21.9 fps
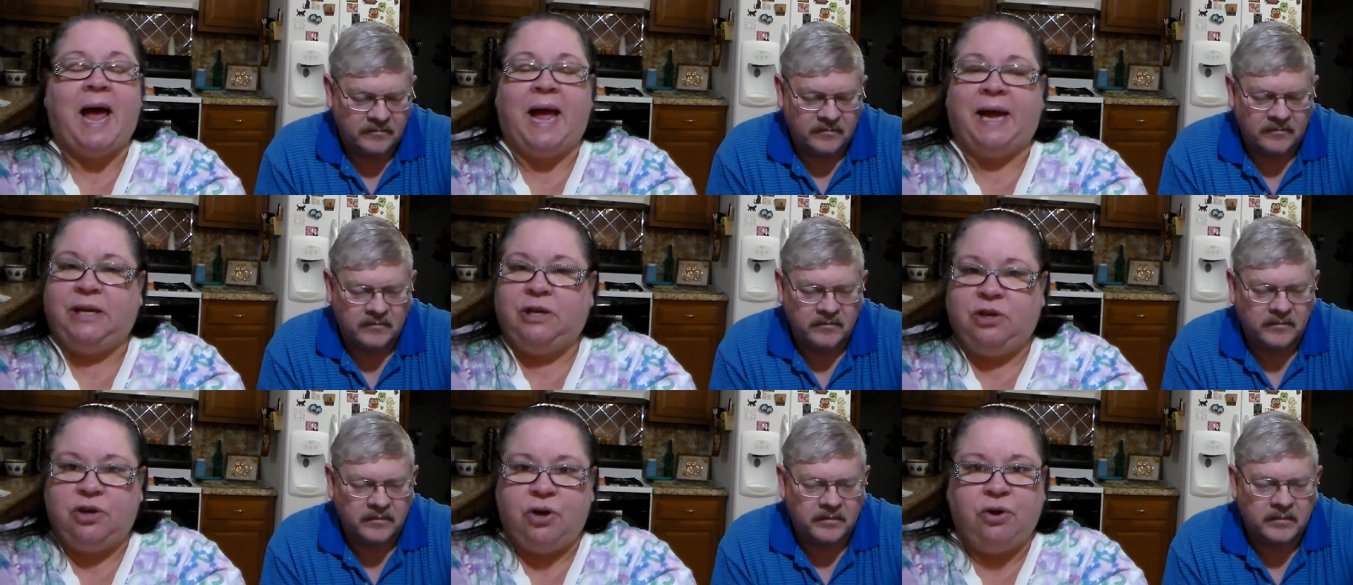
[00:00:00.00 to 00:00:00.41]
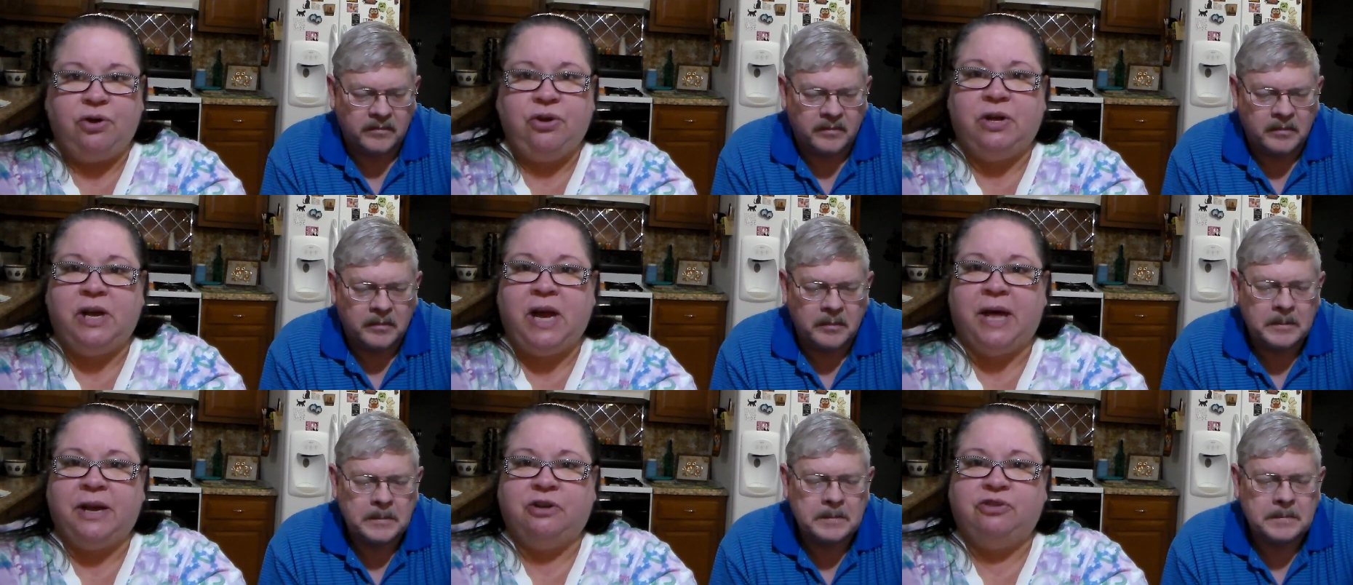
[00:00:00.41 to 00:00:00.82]
Speaker 1: I know
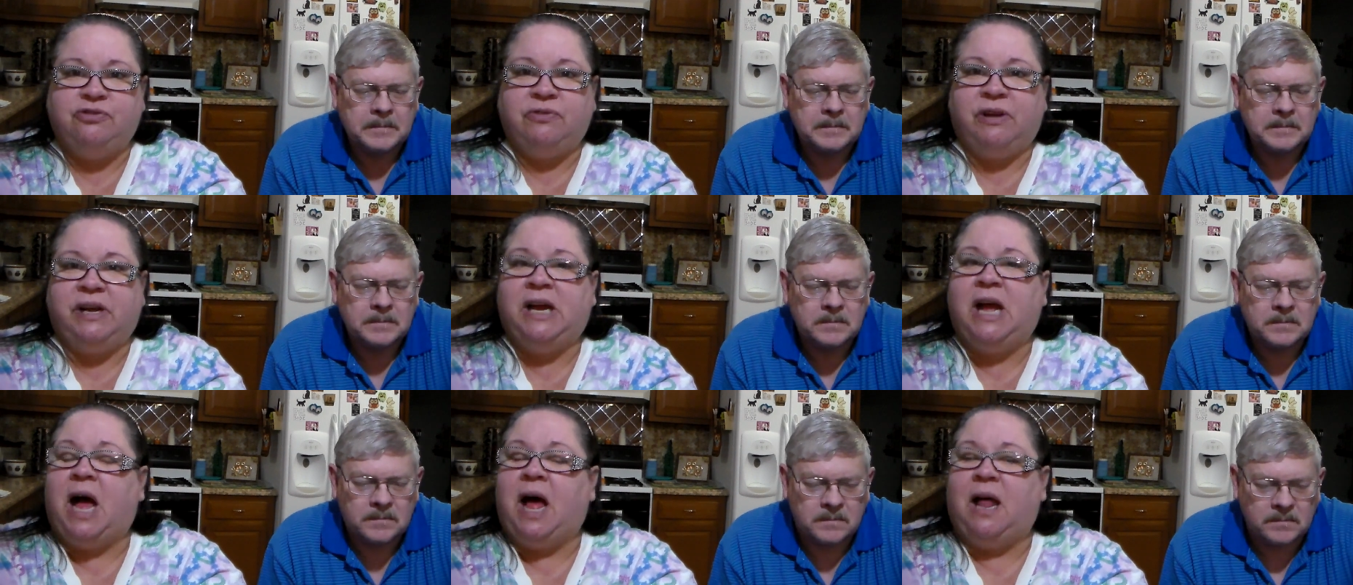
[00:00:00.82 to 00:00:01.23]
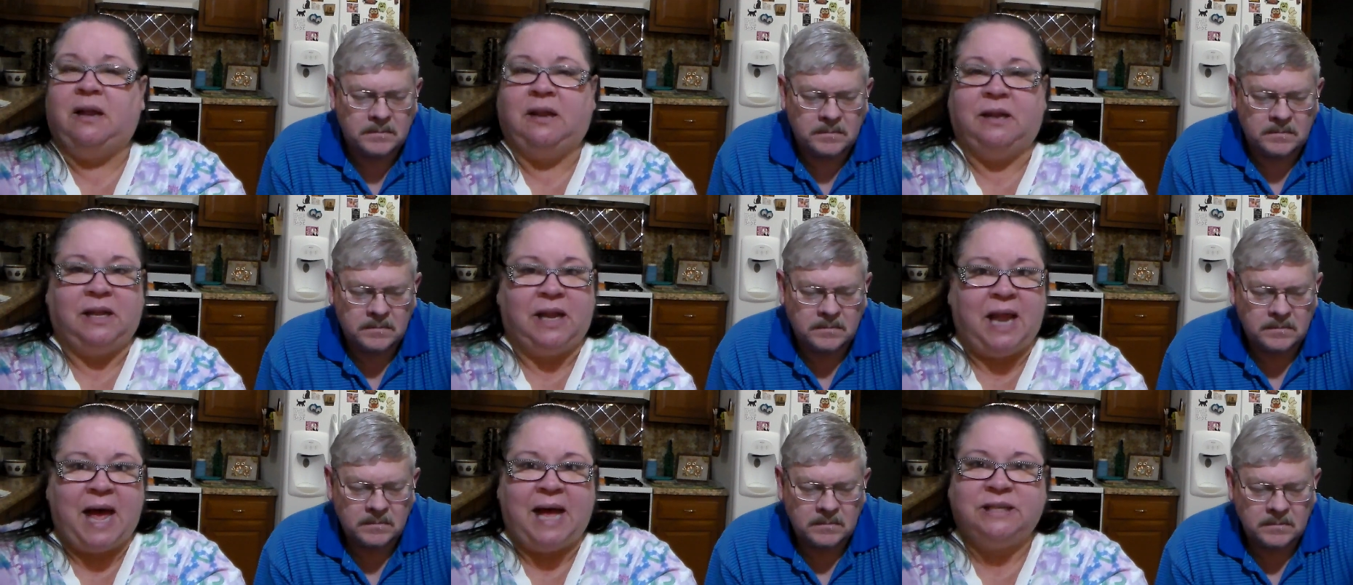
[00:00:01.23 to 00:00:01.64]
you gotta drink
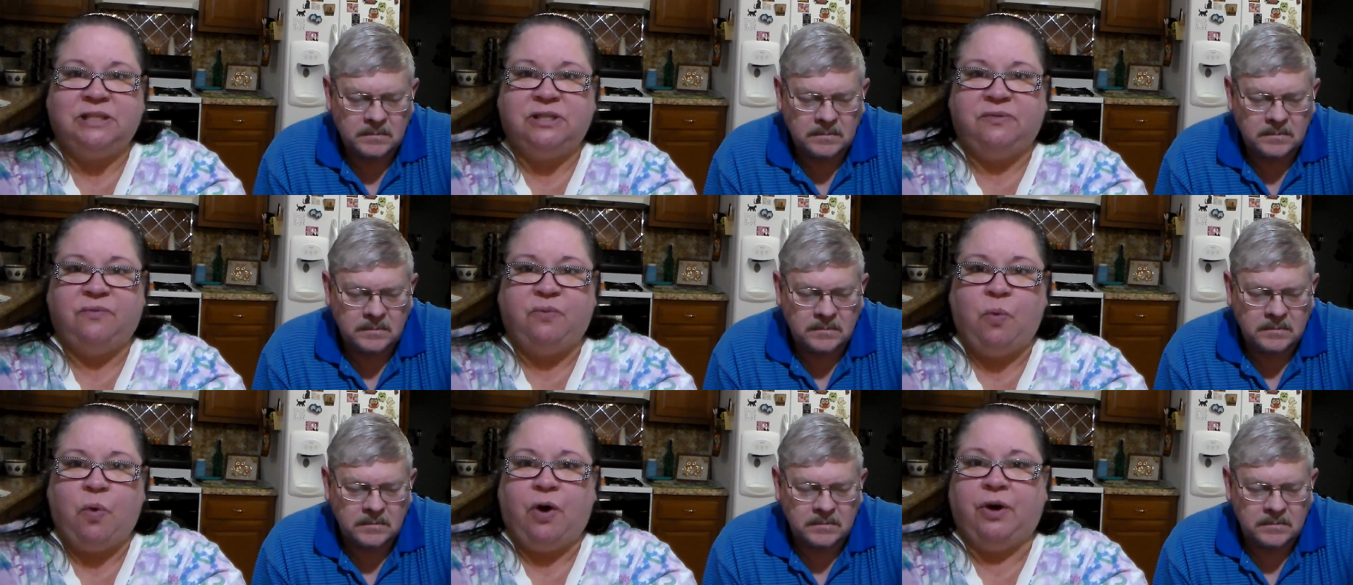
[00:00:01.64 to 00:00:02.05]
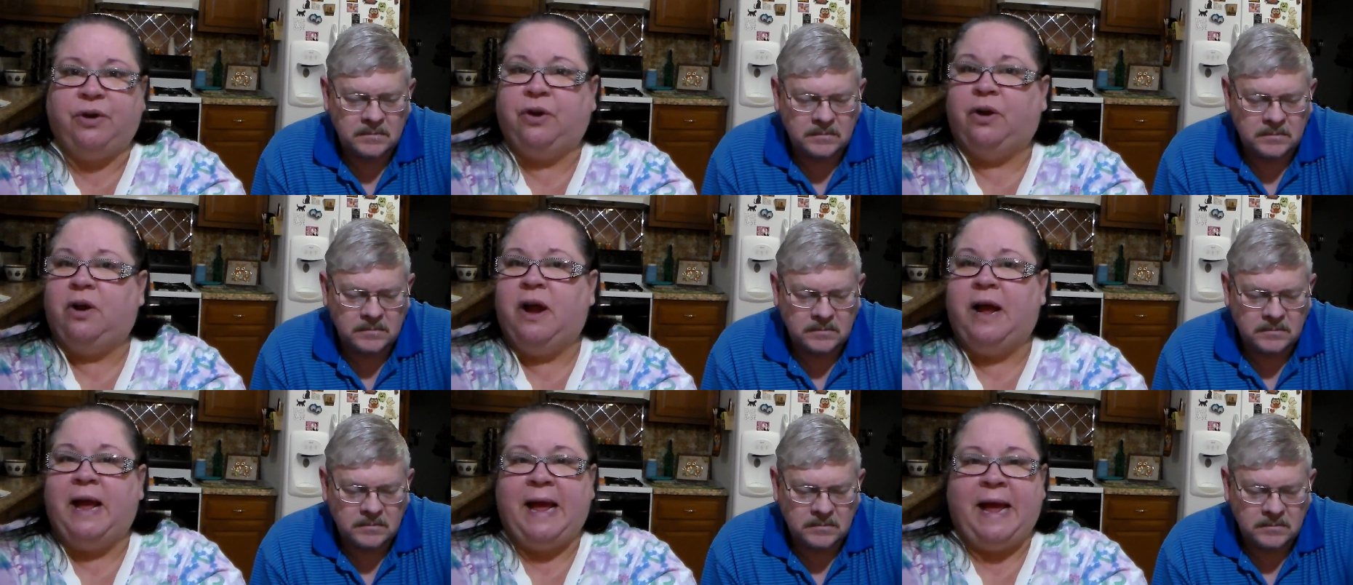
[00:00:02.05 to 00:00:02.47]
lots of
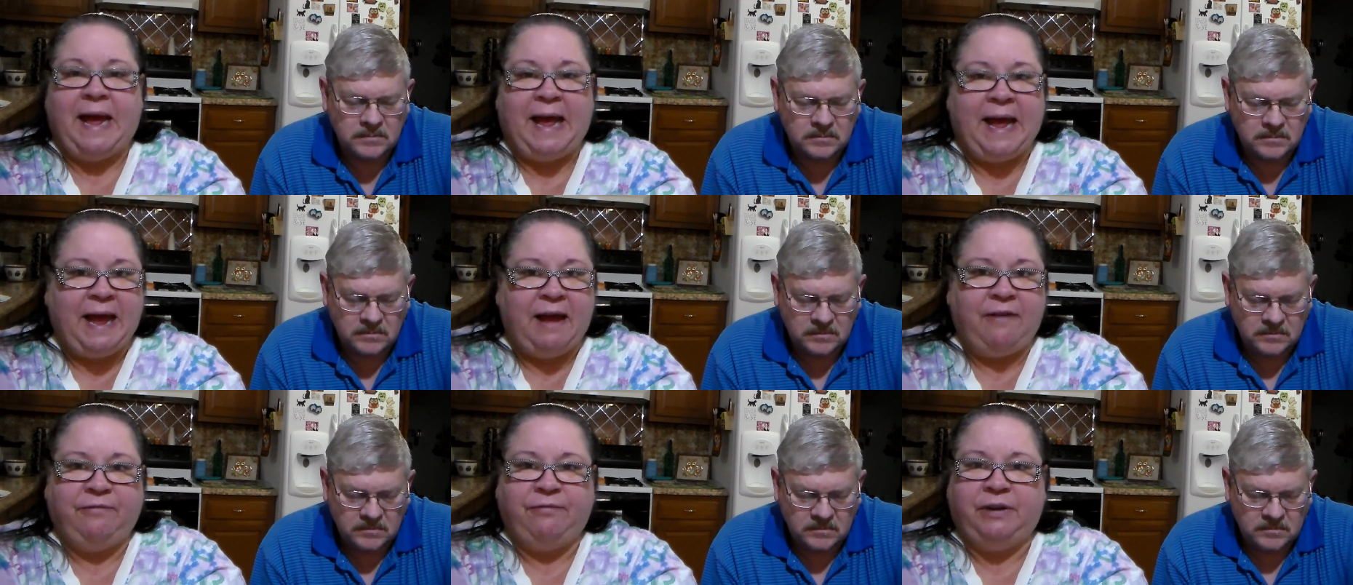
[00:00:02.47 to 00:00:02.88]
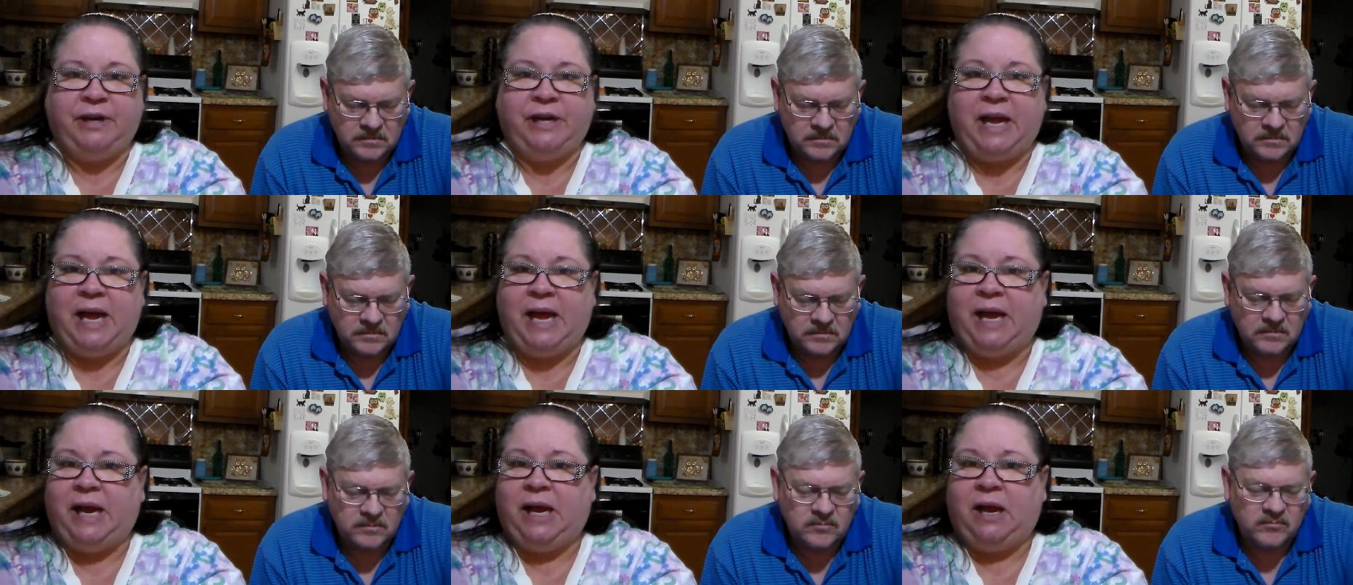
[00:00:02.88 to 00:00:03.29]
water
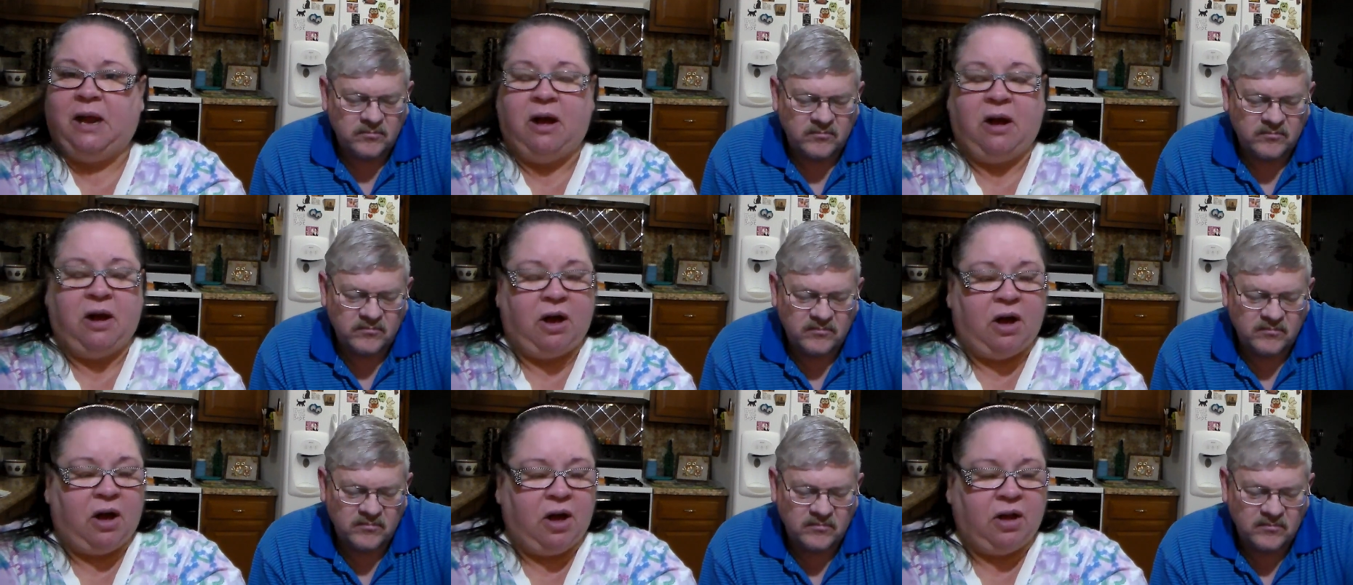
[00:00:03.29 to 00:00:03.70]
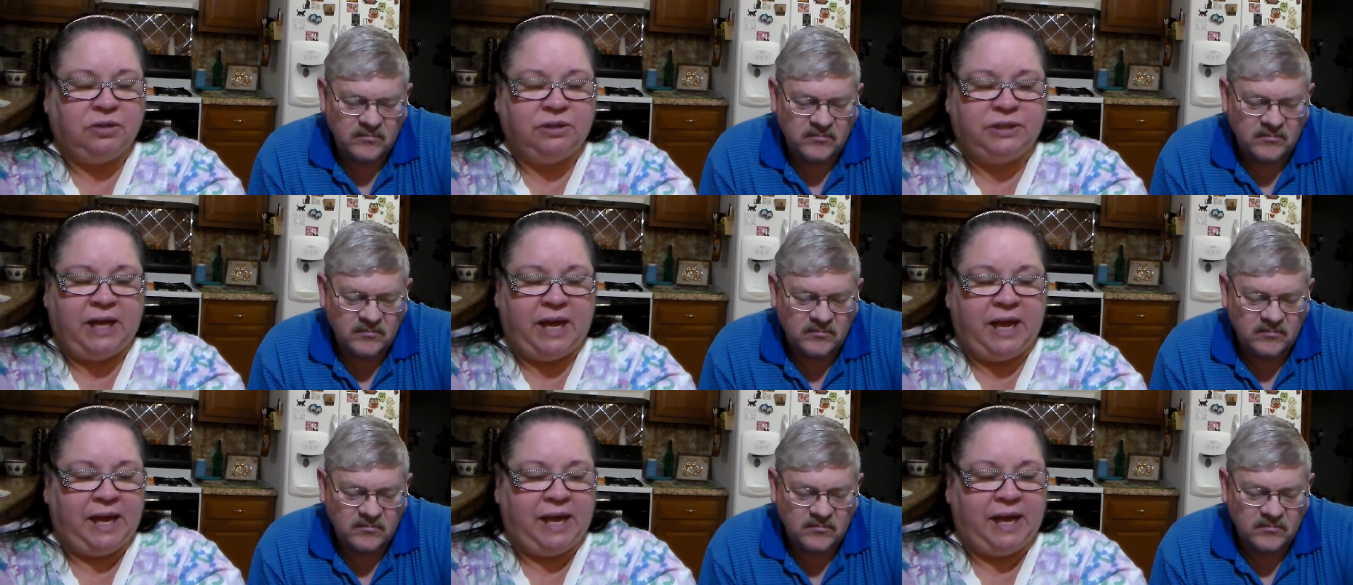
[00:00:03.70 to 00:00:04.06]
every day, all